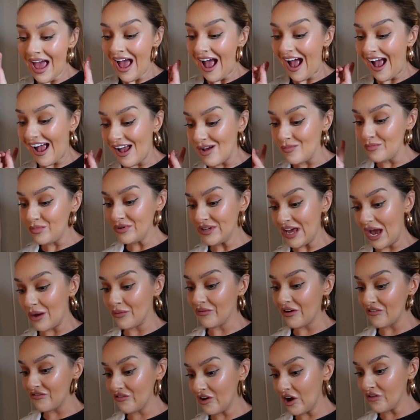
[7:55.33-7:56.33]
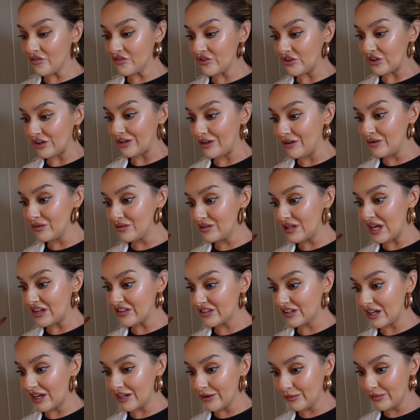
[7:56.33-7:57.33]
But yeah, without further ado,
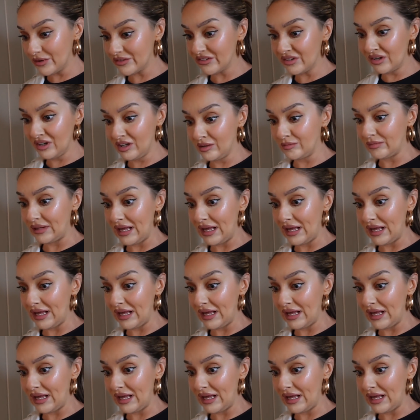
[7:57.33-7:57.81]
let's get you on a time